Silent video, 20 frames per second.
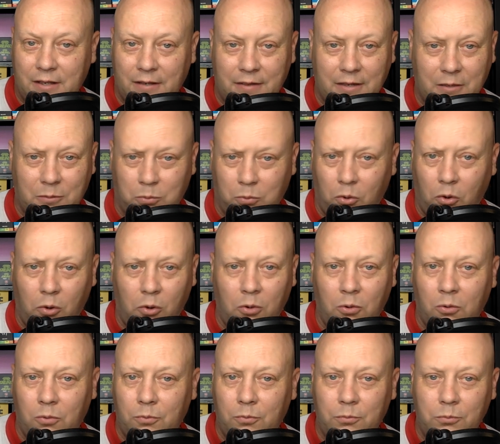I think,
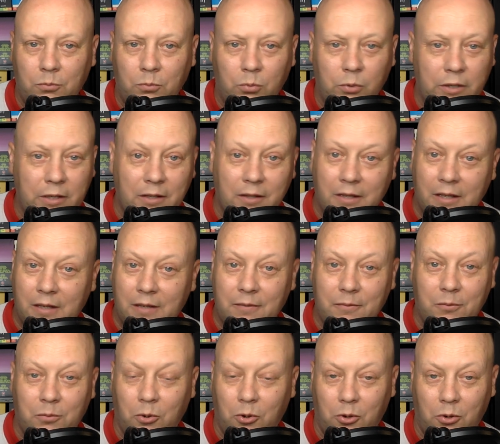really
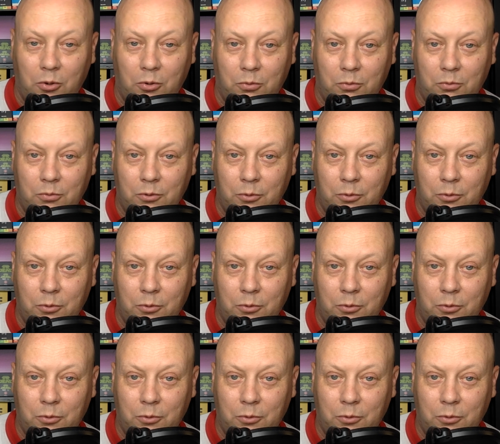rural